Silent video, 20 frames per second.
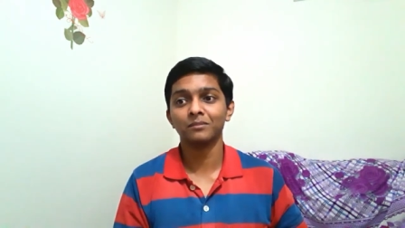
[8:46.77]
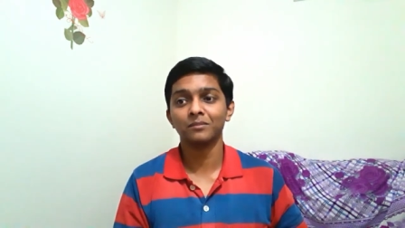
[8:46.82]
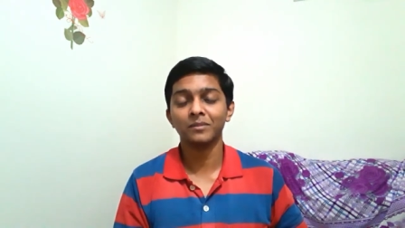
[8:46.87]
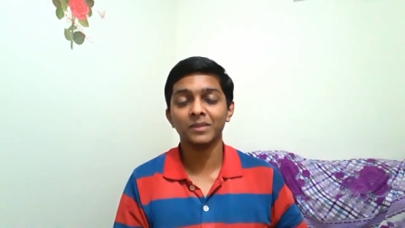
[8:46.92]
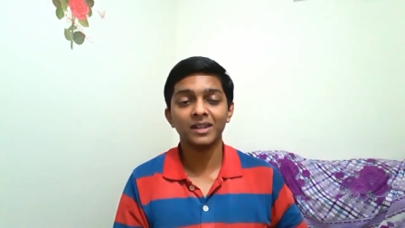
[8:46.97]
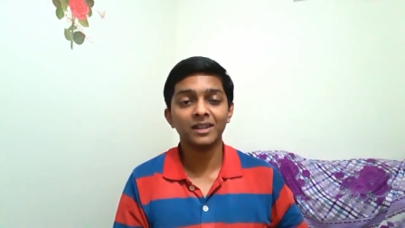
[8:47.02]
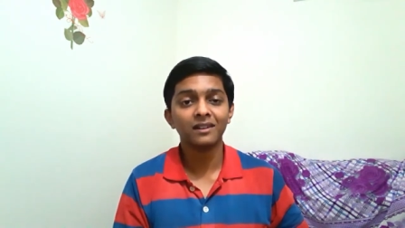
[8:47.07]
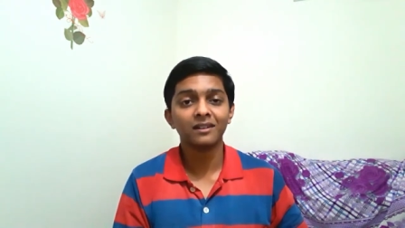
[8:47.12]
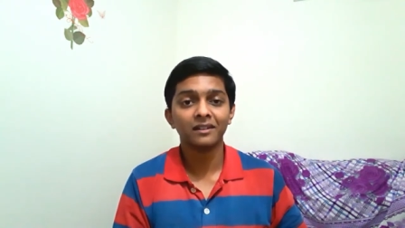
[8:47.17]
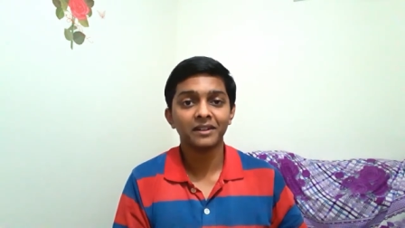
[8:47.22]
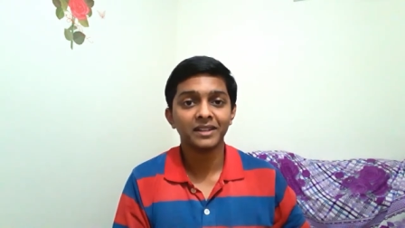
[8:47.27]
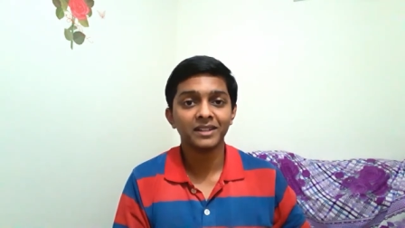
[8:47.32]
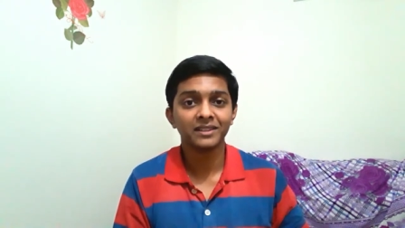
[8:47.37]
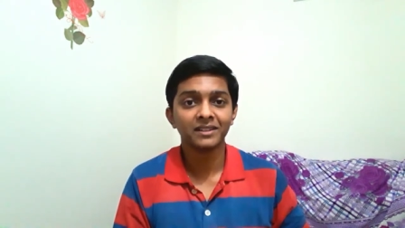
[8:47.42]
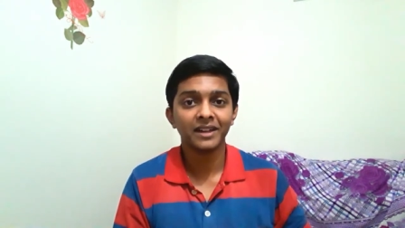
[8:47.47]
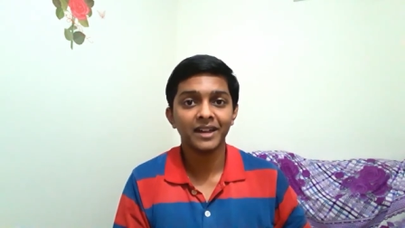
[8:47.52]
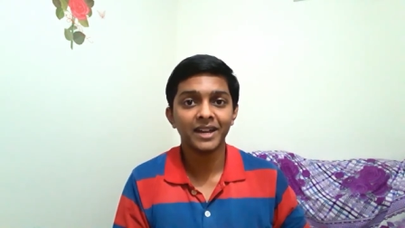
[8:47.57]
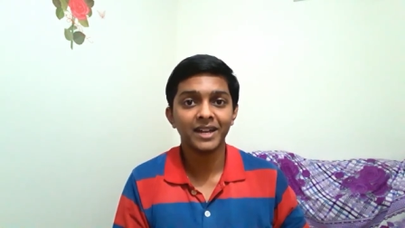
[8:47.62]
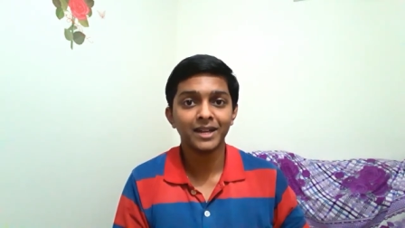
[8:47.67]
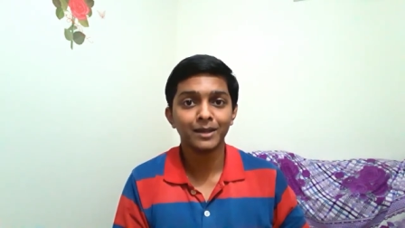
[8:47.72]
been learning the
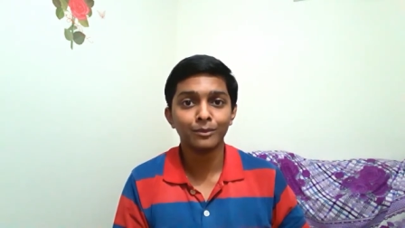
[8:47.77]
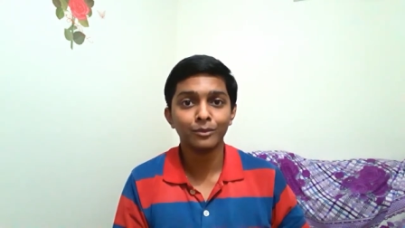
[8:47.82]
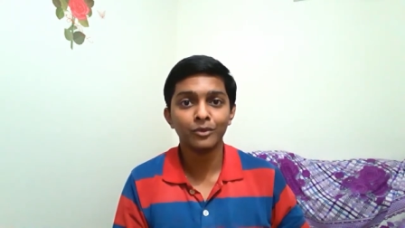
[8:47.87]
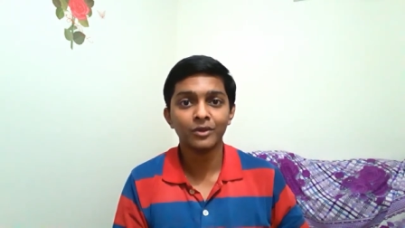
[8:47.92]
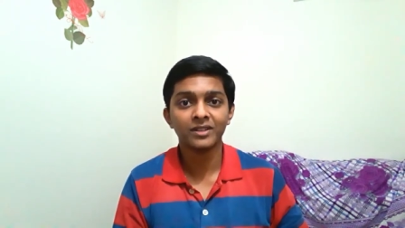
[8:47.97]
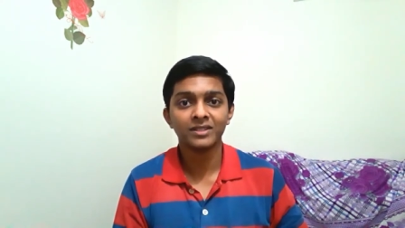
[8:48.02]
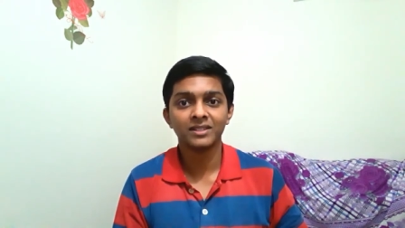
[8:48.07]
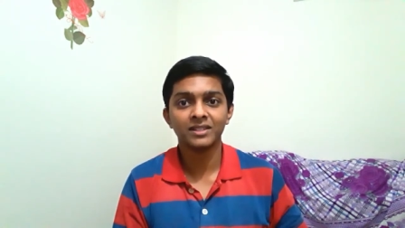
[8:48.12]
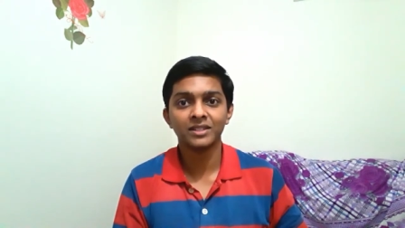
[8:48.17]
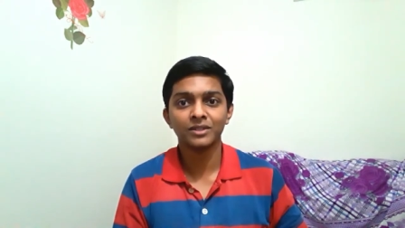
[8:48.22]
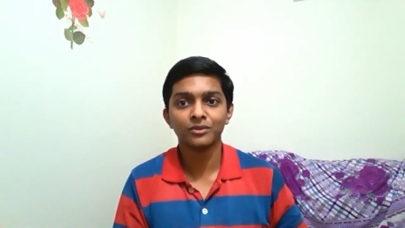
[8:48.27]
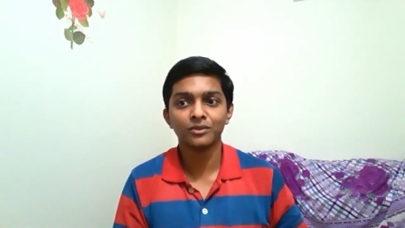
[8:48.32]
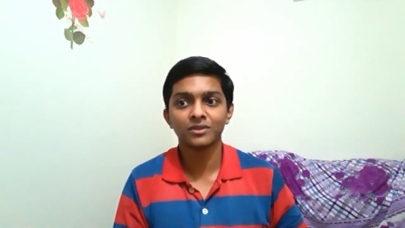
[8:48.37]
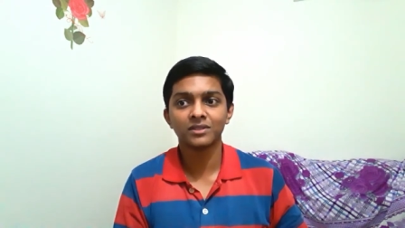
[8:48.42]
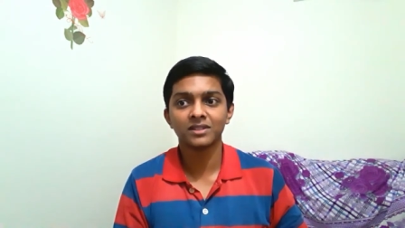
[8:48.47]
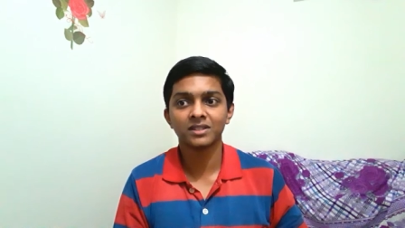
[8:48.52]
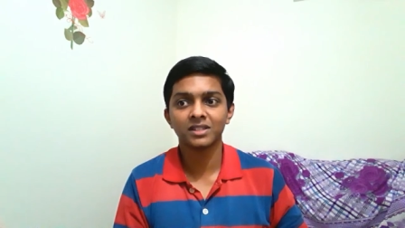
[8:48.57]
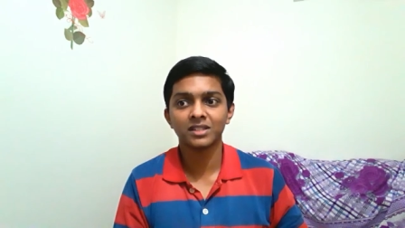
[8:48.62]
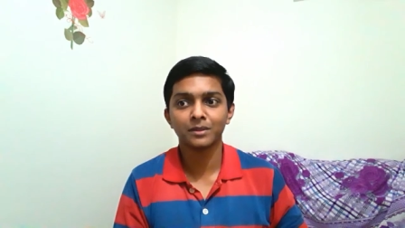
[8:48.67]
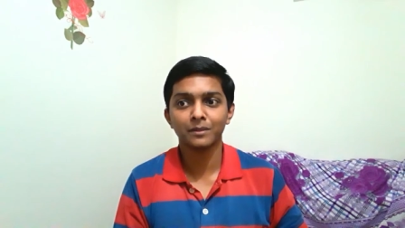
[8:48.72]
aws
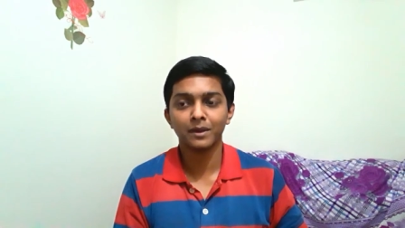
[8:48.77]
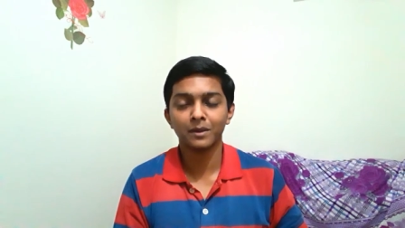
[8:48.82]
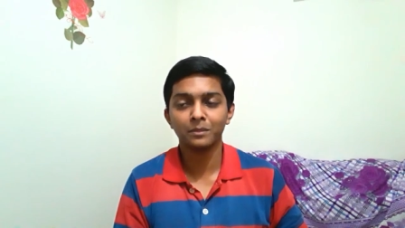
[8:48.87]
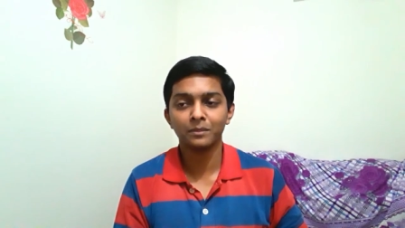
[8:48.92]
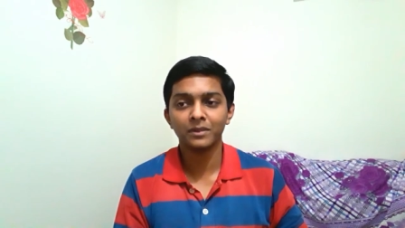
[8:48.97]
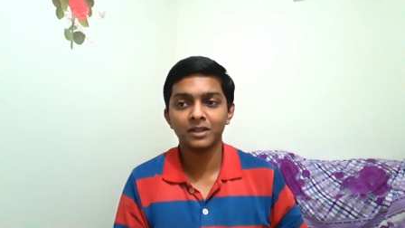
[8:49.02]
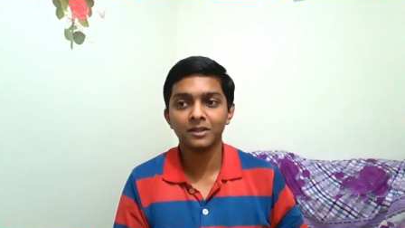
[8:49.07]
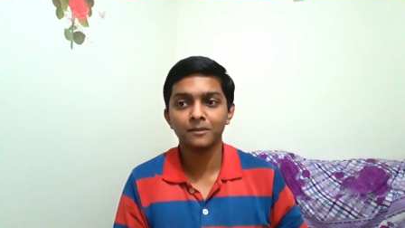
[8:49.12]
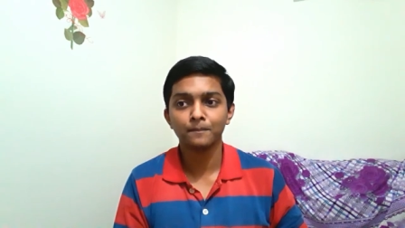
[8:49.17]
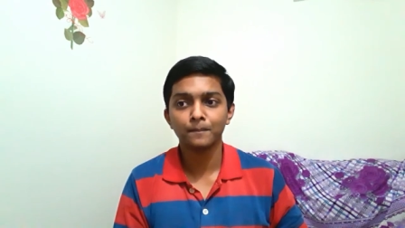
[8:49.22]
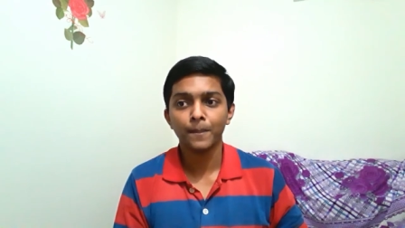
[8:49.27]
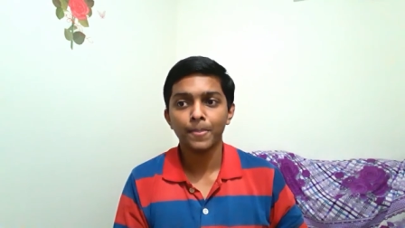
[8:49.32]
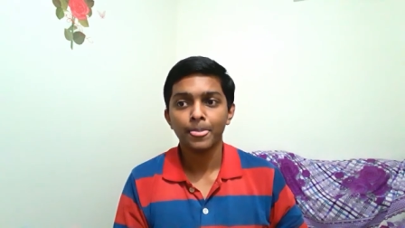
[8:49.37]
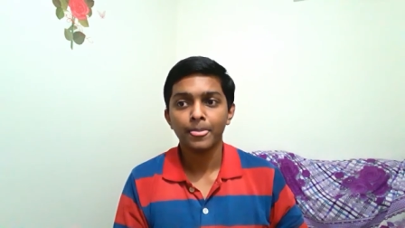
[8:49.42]
ecosystem and being